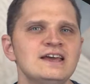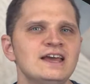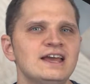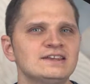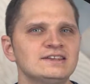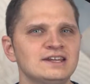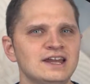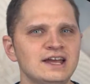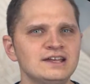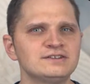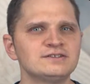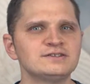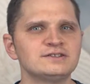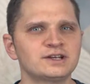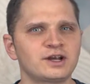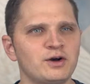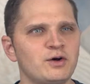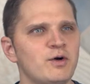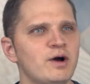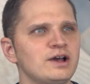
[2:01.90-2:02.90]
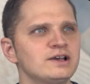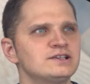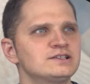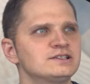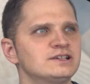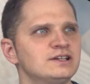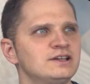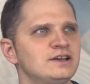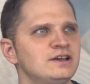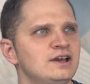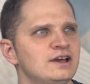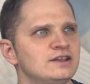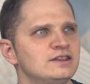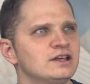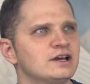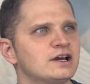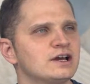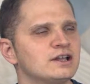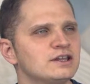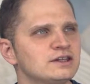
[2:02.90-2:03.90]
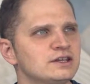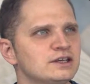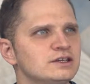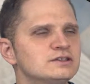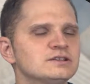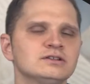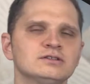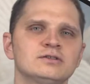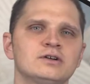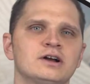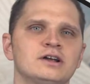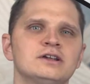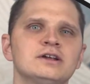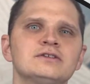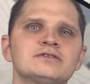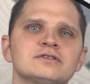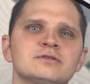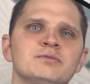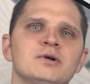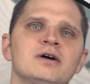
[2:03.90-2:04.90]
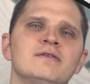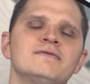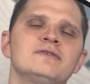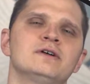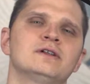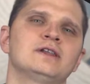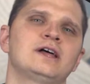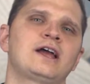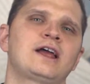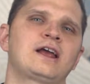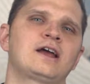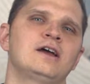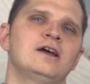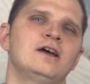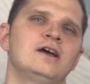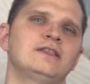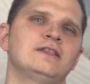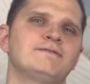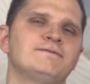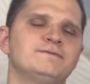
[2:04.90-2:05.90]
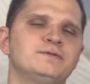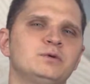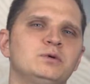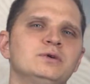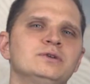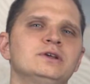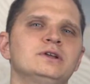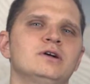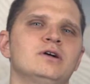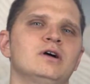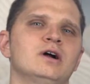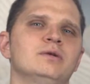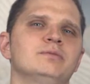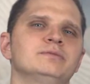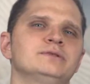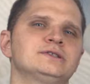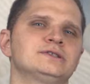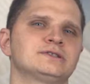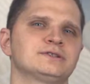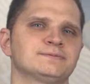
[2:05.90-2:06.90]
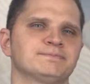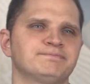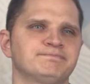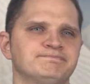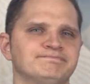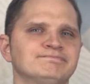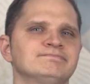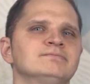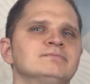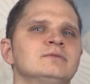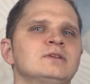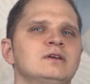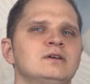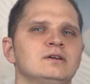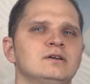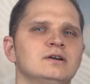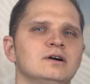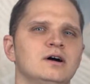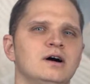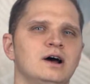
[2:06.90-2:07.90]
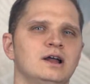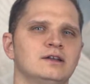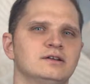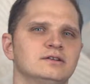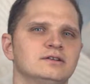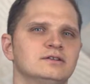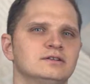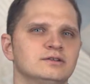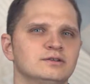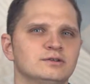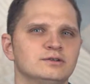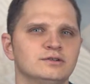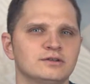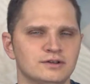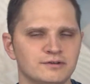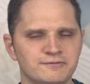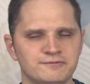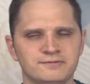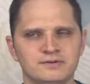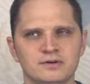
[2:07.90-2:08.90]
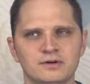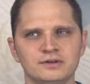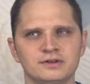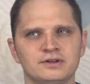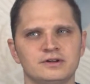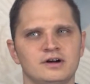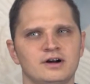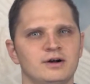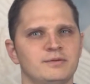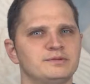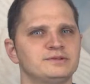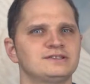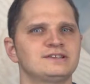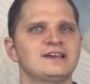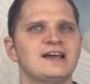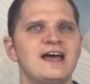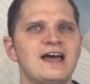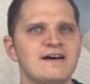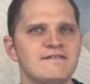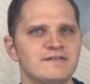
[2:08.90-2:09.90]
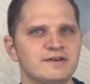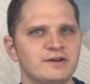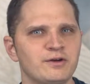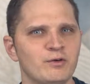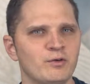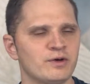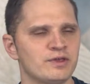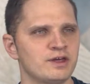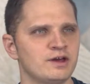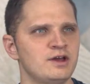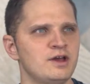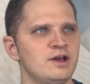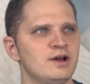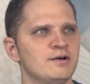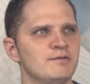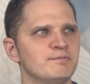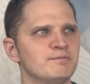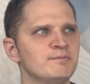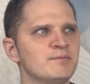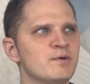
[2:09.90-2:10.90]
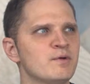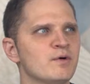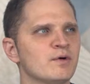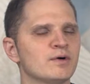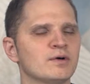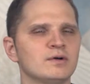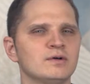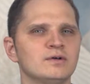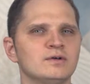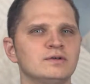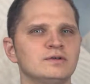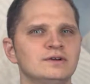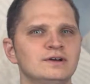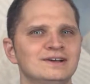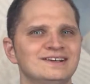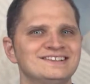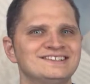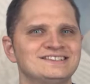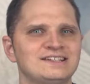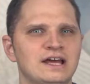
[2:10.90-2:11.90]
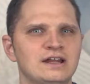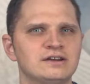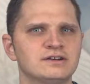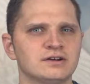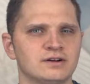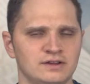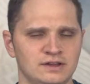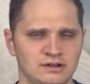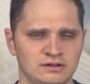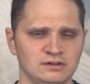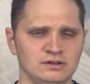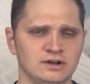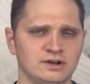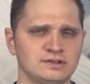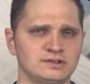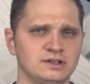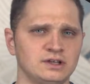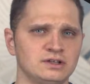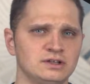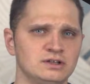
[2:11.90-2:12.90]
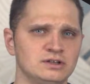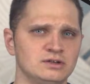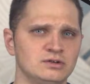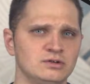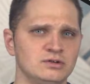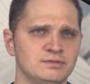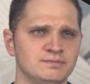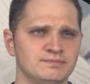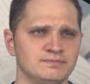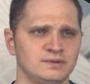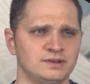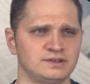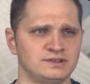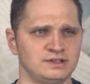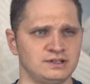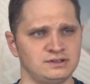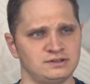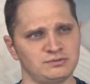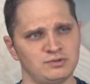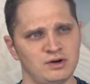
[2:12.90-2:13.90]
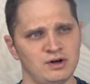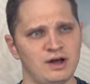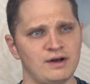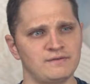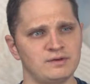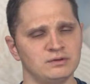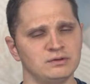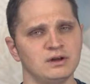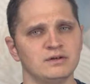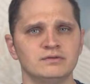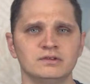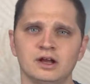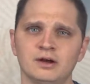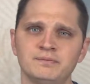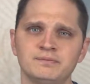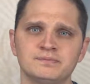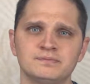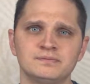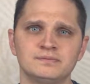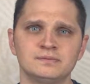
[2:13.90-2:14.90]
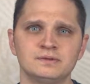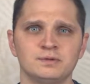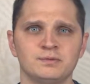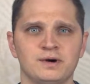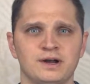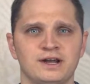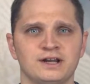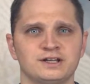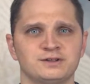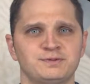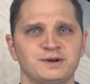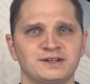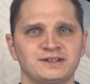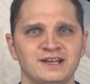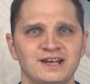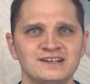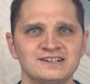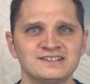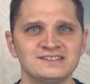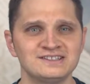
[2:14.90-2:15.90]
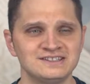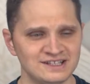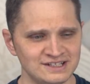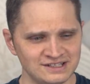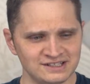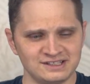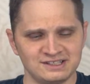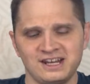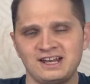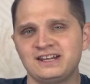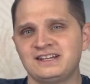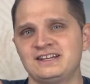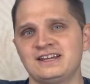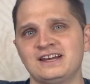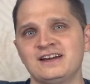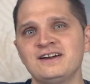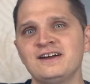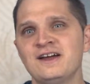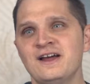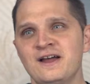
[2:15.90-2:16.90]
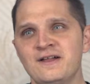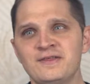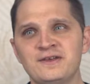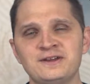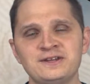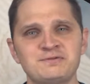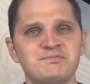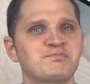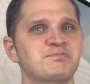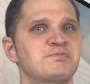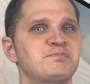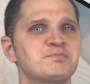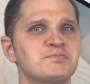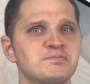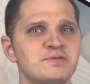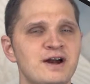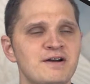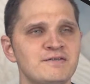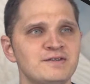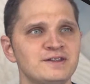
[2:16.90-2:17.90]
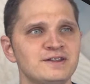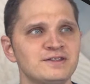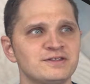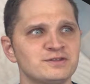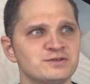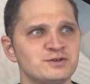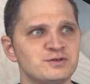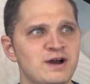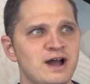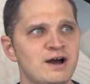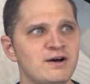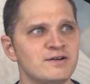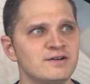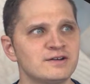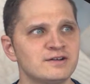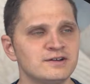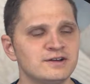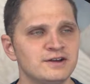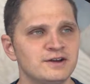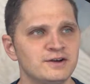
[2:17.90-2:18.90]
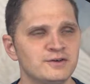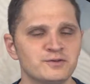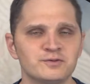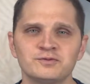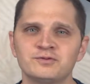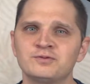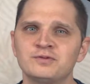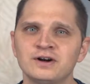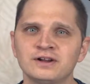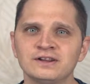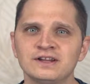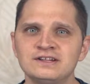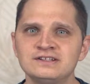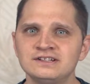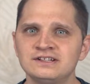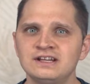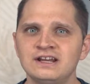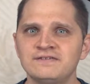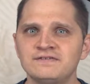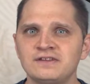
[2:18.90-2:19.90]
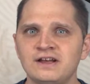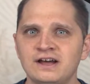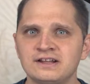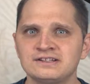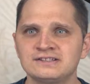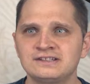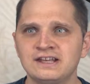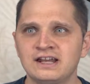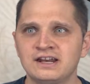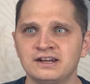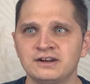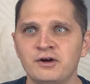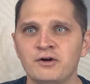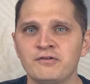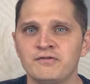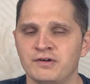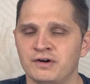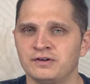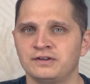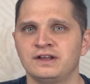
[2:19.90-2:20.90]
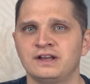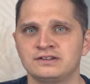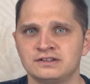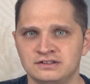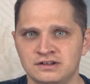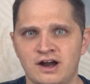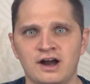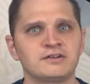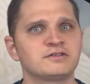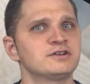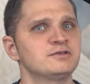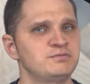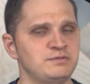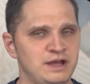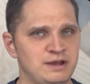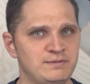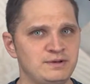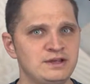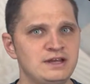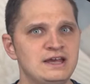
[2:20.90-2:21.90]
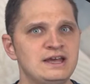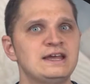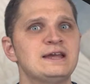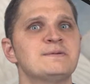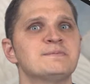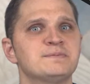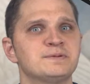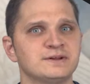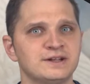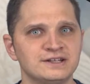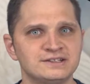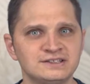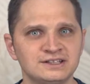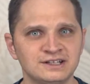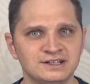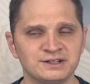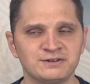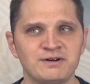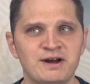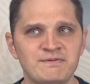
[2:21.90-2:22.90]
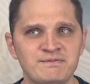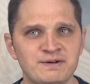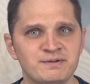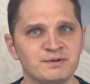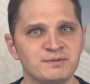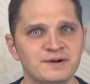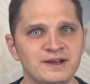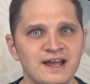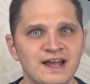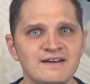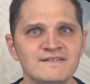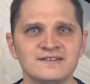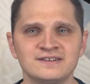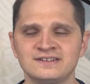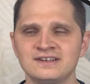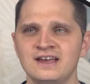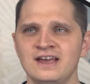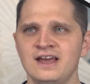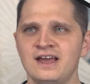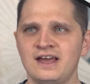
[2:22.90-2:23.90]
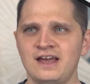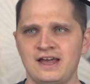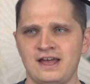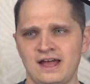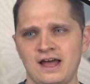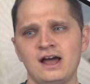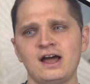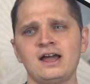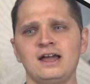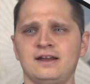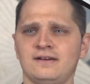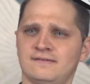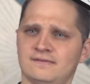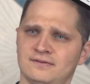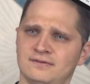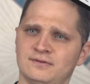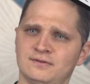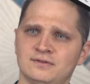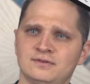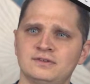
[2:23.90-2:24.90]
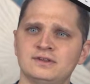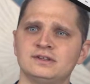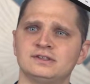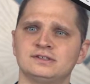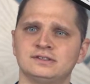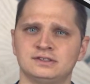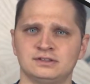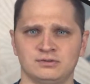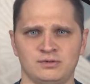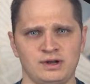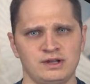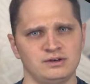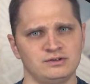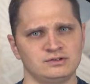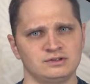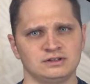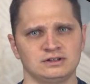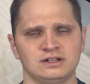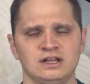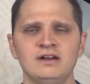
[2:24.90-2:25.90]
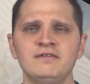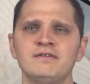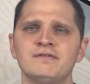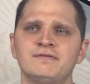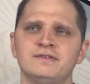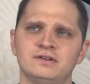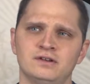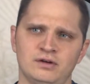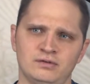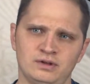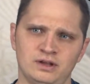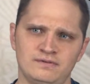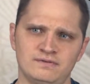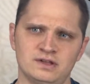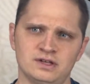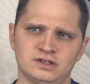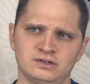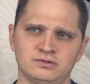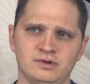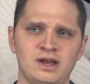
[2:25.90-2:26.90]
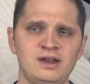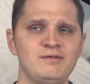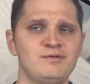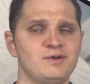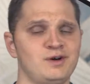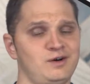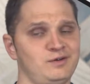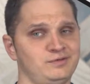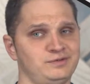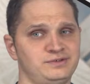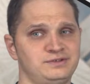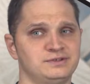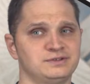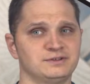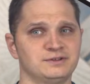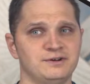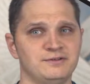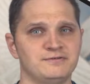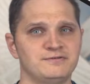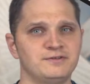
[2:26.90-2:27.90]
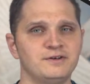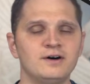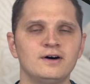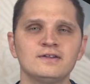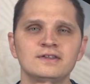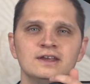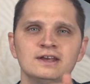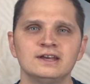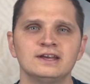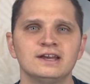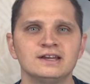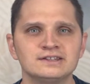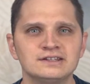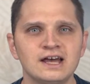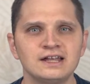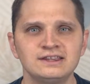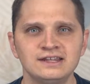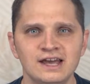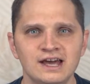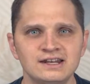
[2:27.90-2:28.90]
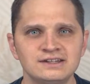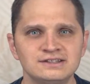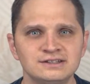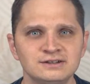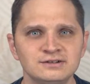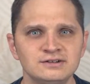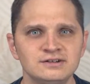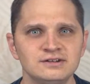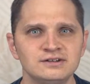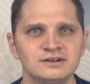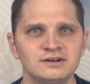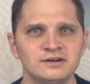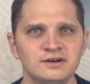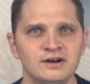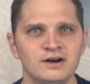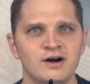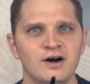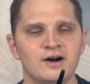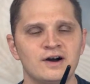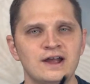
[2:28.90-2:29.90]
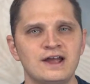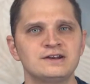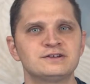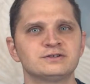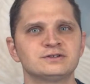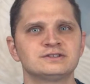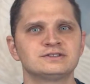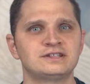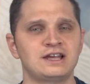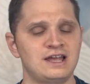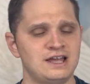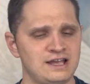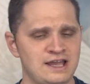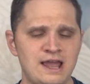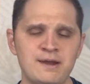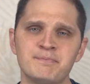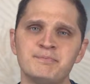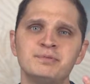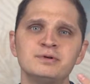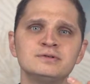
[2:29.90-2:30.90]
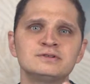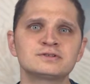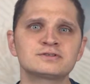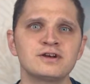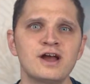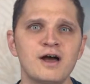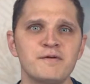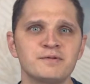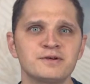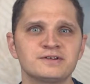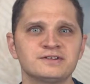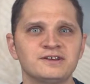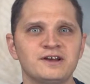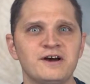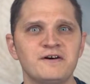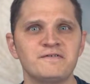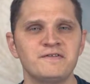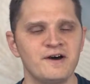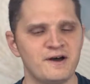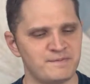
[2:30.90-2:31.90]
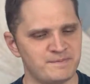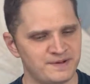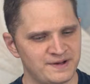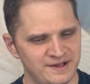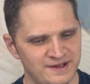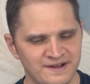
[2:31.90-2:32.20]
is it answers the question, the eternal conundrum of the folded arms God, or the folded arms heaven, or the moral center that looks at you and says, well, have you lived up to my expectations? This is an idea that is prevalent throughout religion, if not stated overtly as a doctrine, maybe implicit in the way people behave is, hey, this is the way you should live. If you don't live this way, well, it's your own fault. Is that the attitude? Are angels saying, hey, bootstrap yourself up?